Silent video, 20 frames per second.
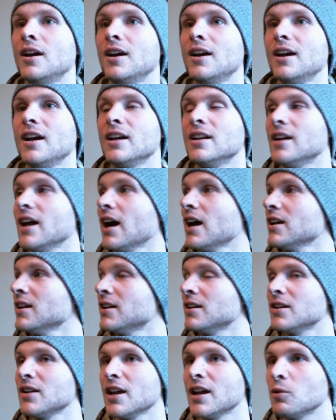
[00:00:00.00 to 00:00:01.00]

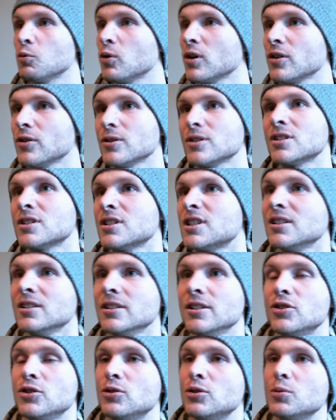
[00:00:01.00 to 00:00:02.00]
And whether it's to
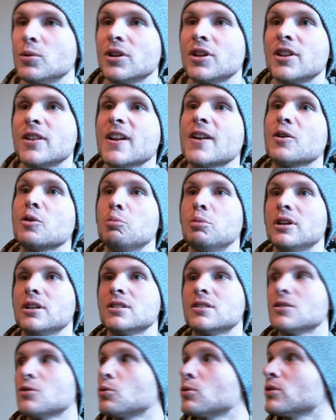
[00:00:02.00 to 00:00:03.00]
lead you to a
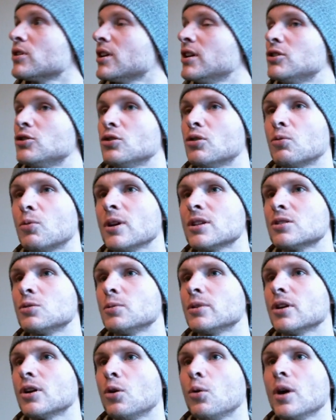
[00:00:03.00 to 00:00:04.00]
therapist, or to get you to wrestle with
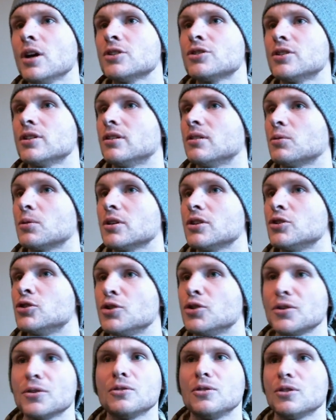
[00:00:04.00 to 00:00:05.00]
a question, or to
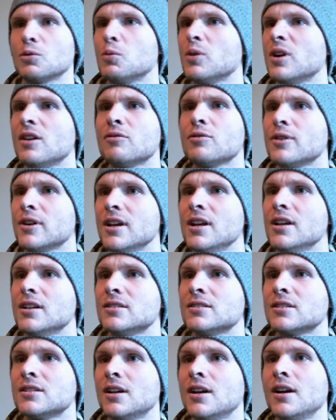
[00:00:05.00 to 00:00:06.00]
journal, or whatever it
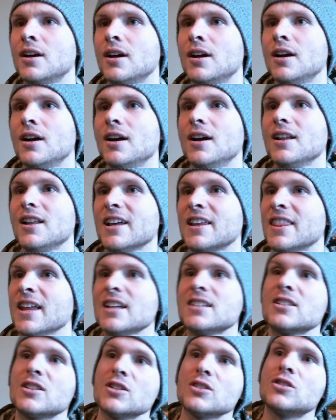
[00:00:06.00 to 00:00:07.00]
is, like,
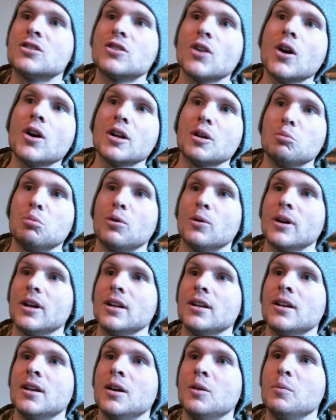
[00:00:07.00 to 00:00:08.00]
that's the starting point,
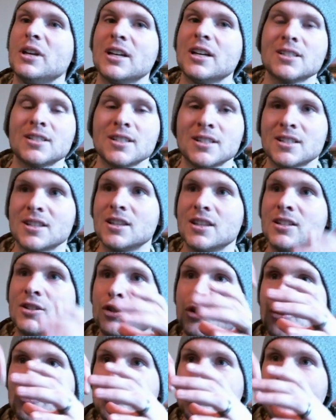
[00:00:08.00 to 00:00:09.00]
because it's the
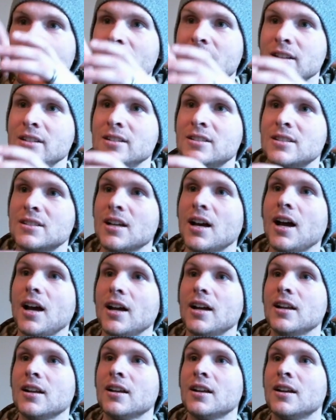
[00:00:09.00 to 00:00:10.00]
journey
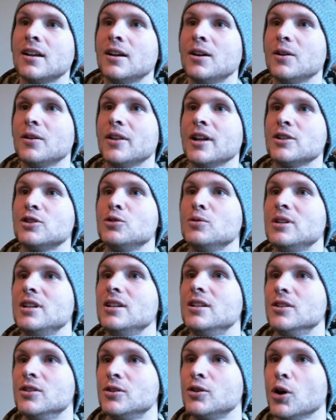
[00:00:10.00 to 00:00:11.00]
inside that you need
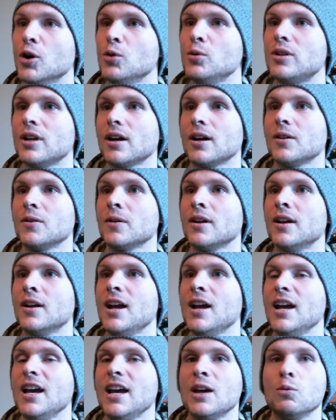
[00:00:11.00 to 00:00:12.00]
to go down.
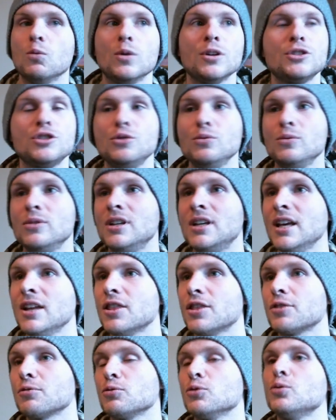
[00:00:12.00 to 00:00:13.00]
And once you
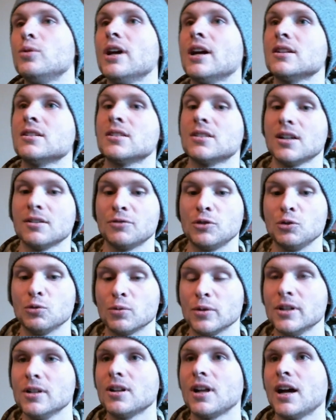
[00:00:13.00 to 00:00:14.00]
get through that stuff, you
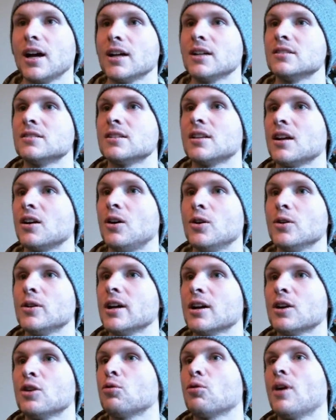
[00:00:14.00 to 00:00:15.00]
realize that all
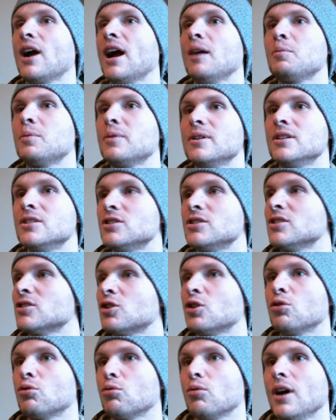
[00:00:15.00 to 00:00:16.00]
that crap is just
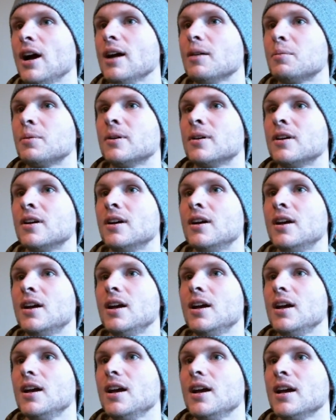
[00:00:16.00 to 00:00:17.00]
crap.
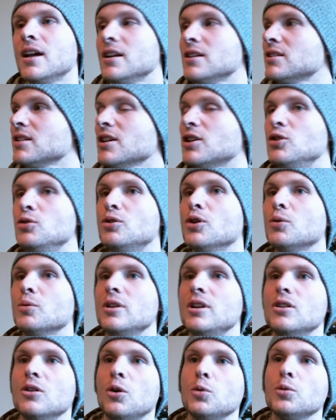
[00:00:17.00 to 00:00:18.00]
And it's like, you don't need
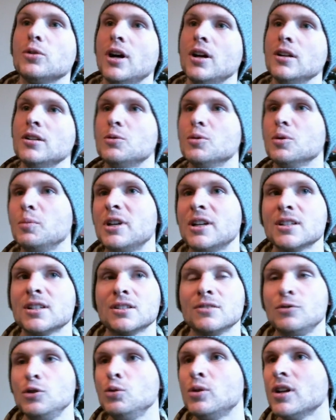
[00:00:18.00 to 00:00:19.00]
to hold on to it, because
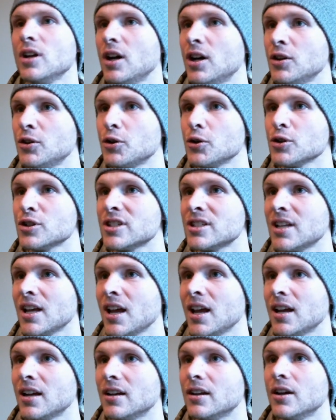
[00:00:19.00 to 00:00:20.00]
if you can
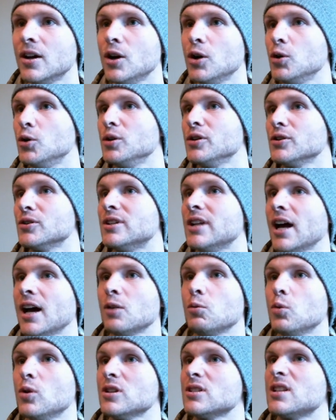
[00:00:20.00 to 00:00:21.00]
understand who your
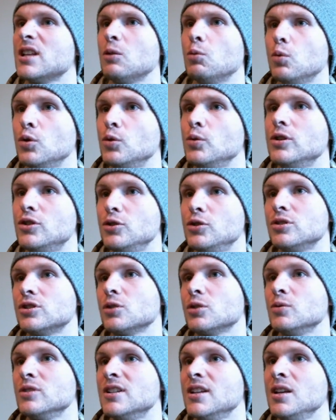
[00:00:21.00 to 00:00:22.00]
dad was that wounded you so
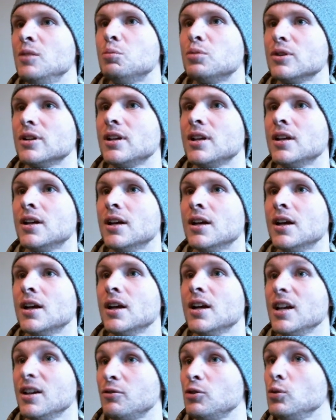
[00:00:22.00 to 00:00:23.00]
deeply,
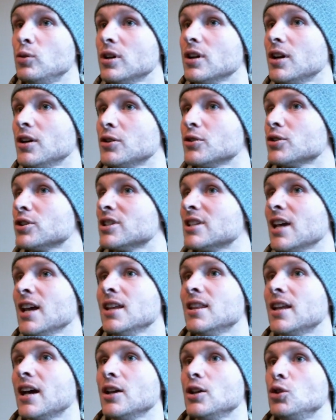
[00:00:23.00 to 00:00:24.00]
if you can understand
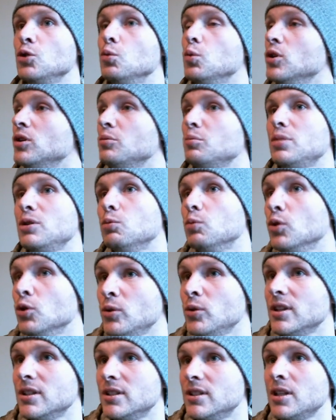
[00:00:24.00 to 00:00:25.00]
that, you wouldn't be
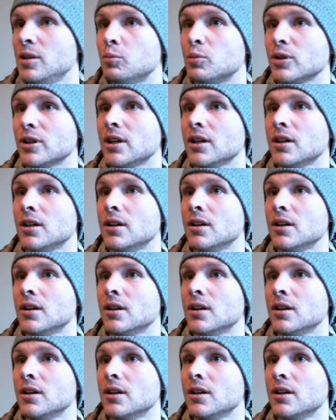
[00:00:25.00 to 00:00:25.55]
wounded deeply,